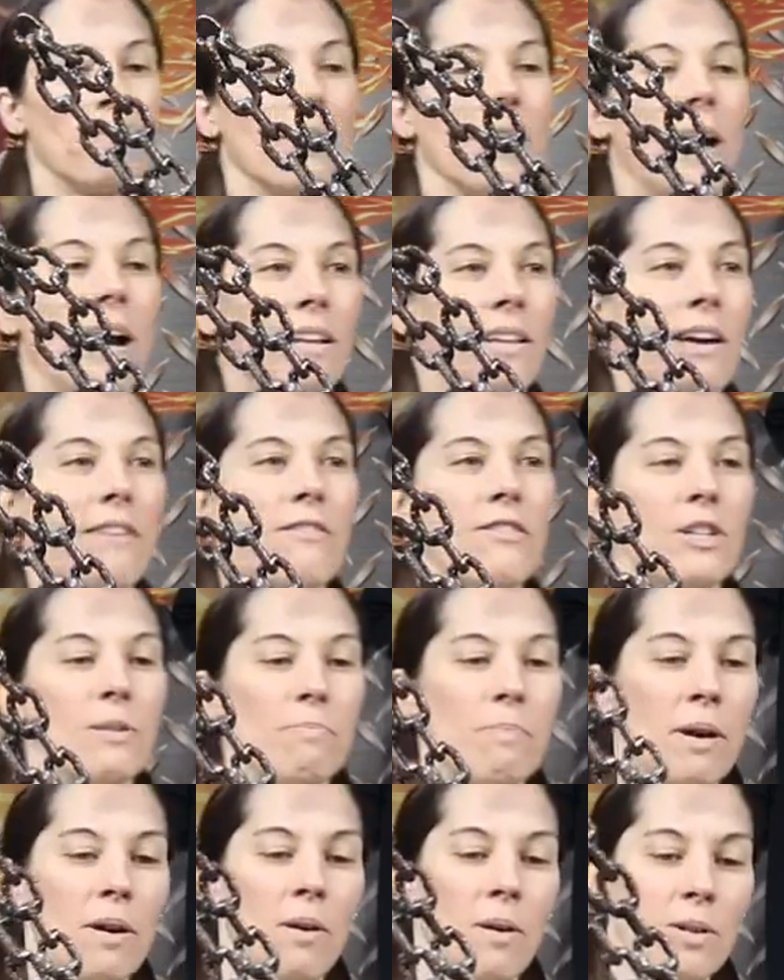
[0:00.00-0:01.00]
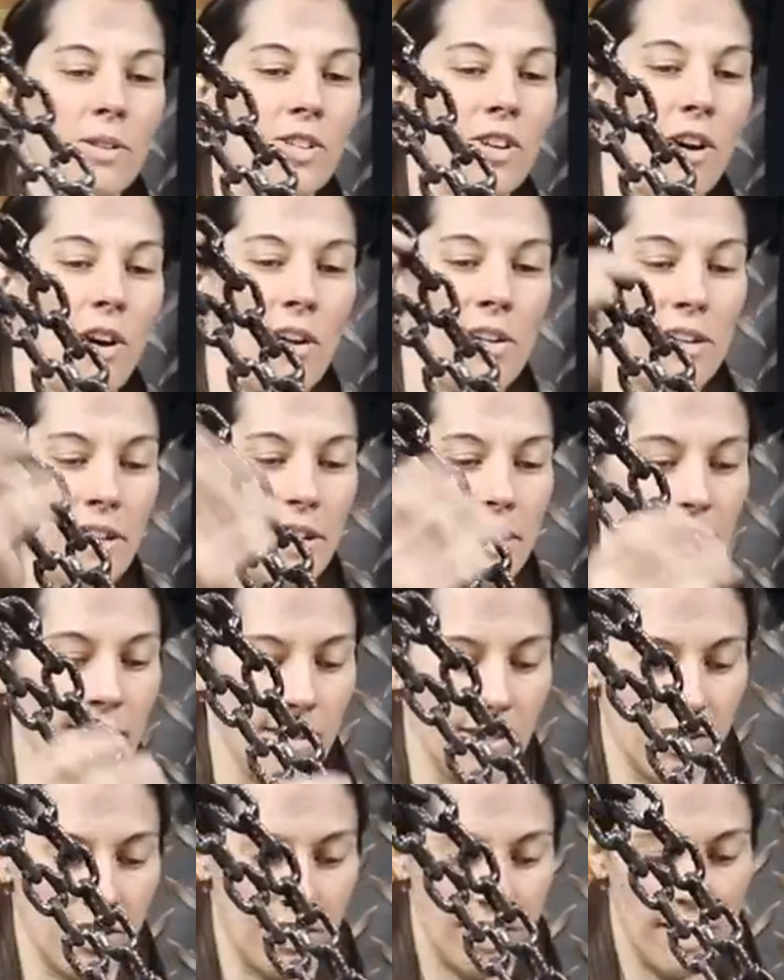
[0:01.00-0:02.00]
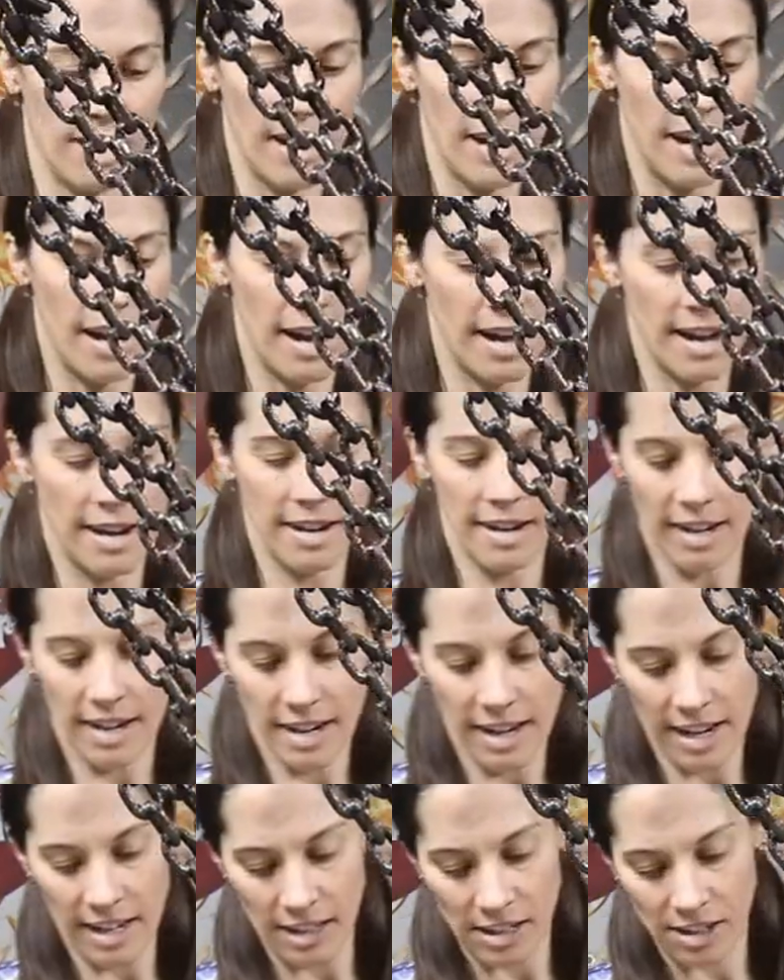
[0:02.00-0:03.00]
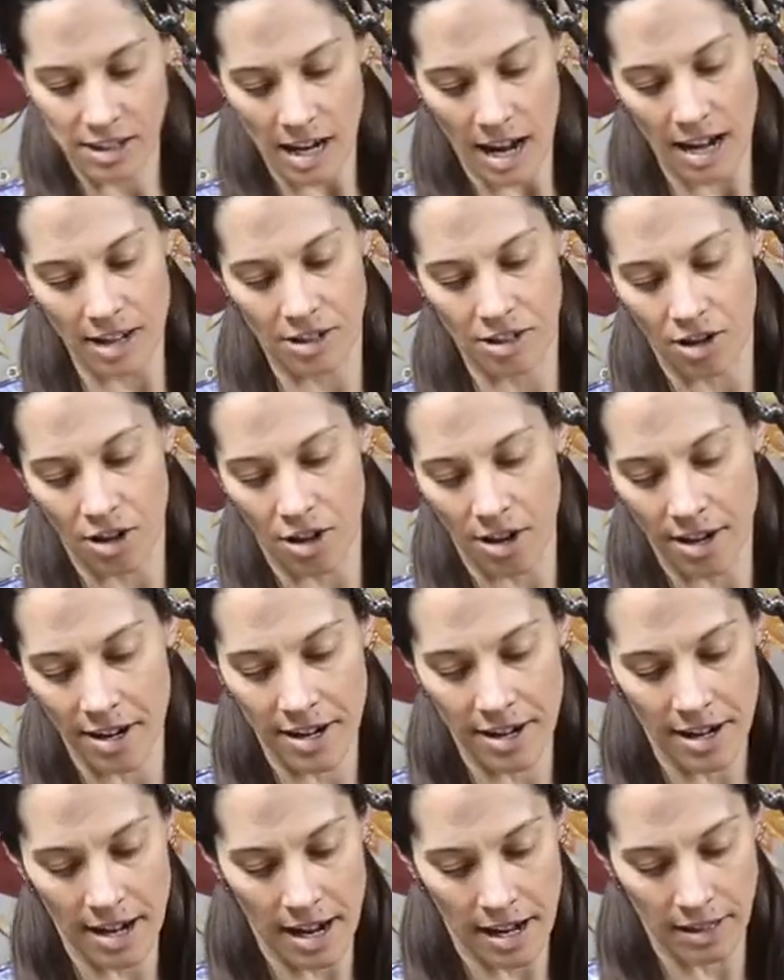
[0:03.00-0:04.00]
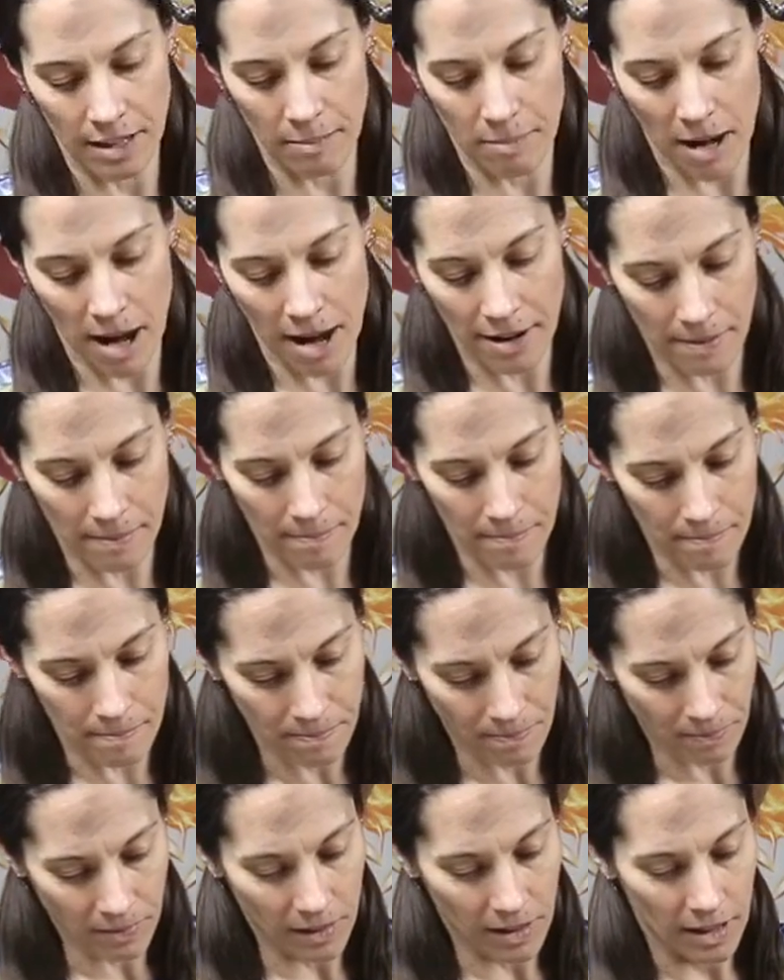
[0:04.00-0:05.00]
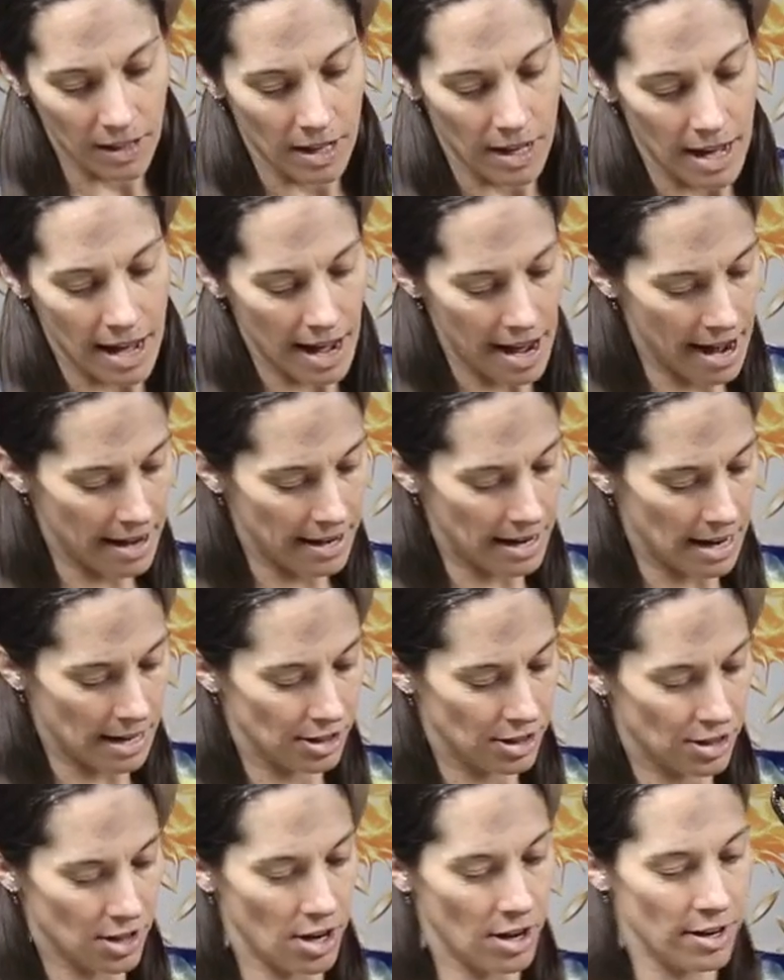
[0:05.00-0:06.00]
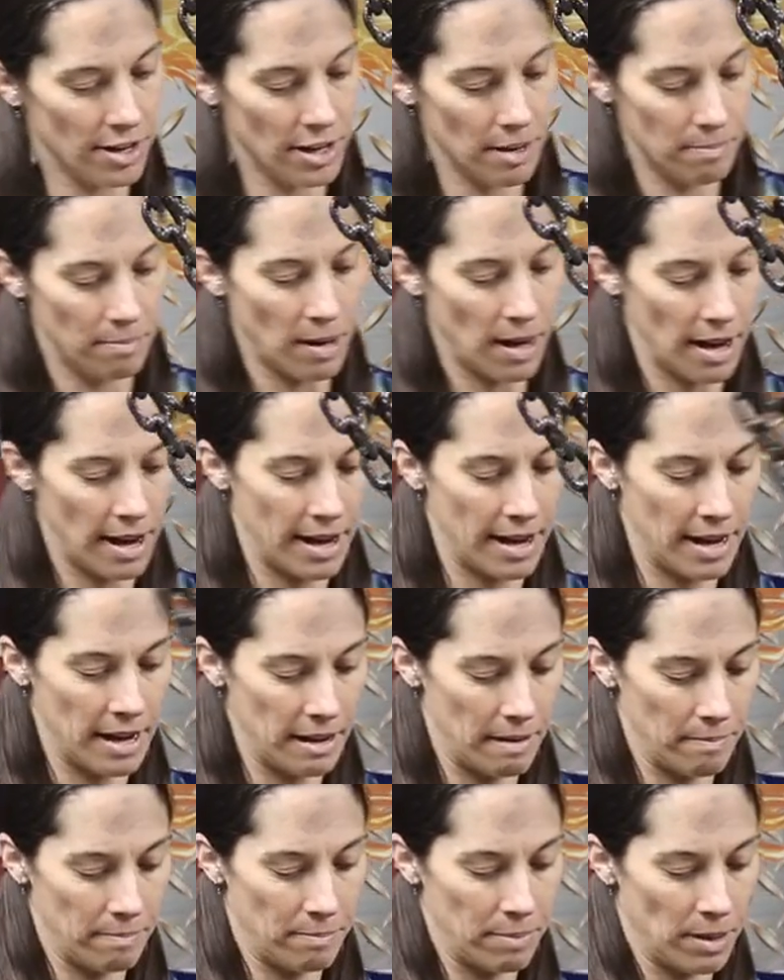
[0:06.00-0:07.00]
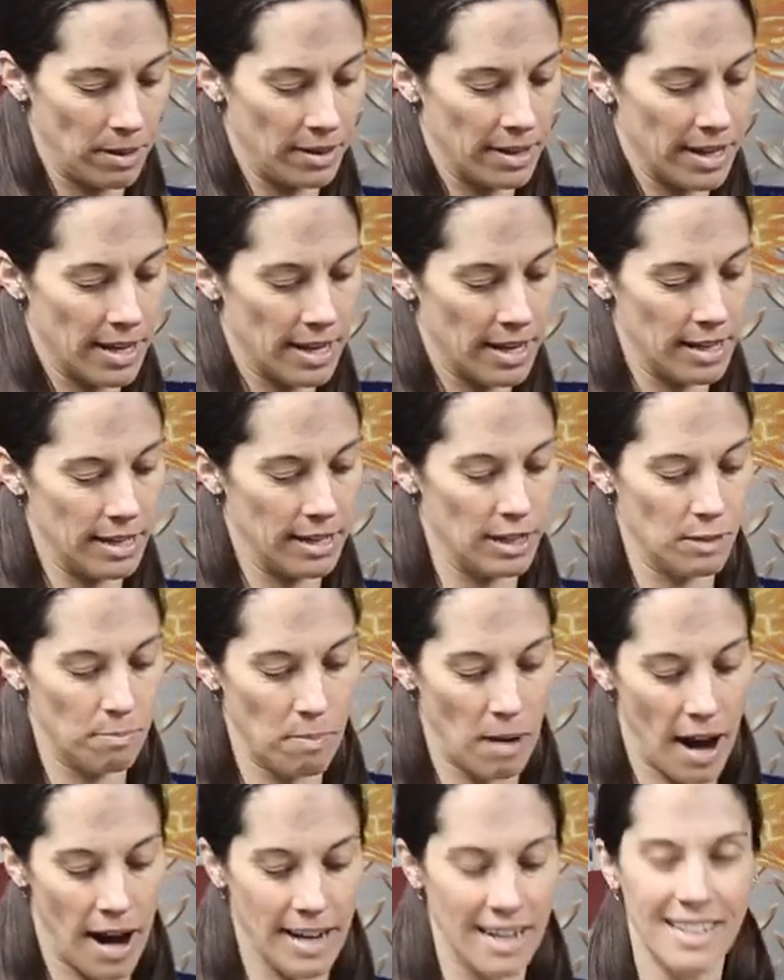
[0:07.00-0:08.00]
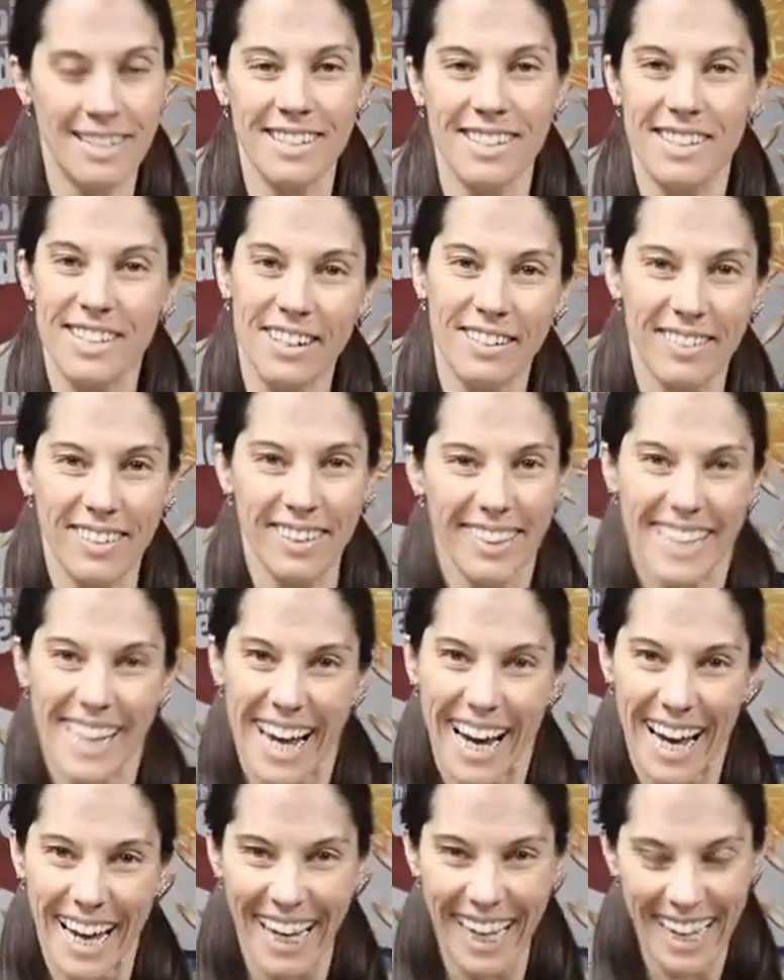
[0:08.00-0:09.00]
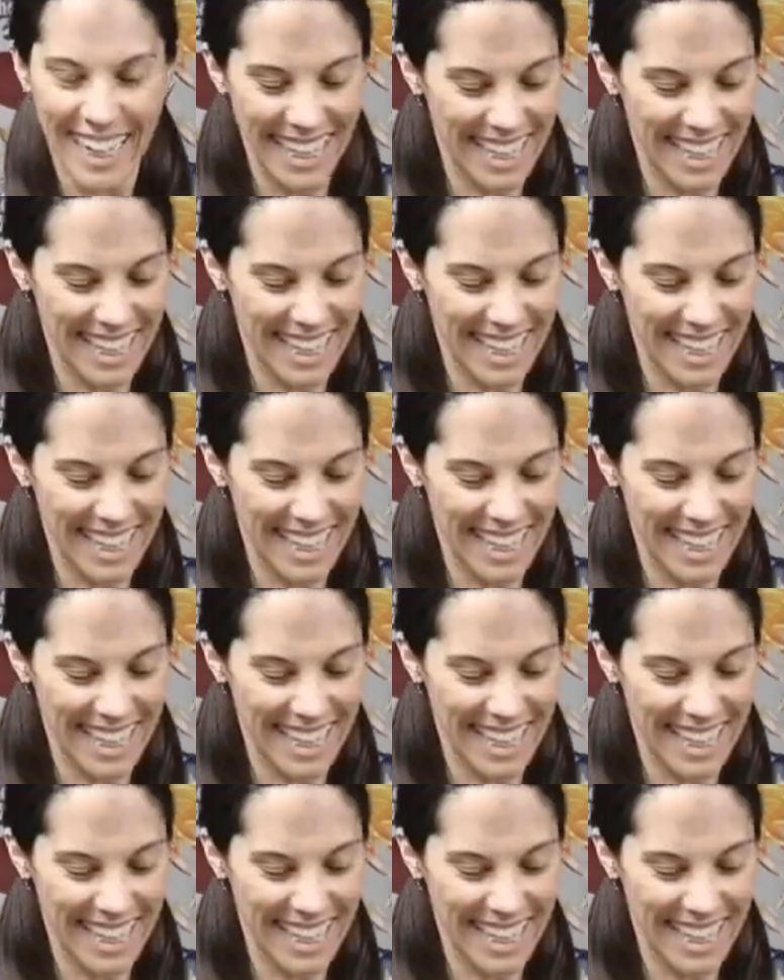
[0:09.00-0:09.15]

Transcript: I love his big old tall ears, and I started at the bottom, and I started by building his body, his cute little tail.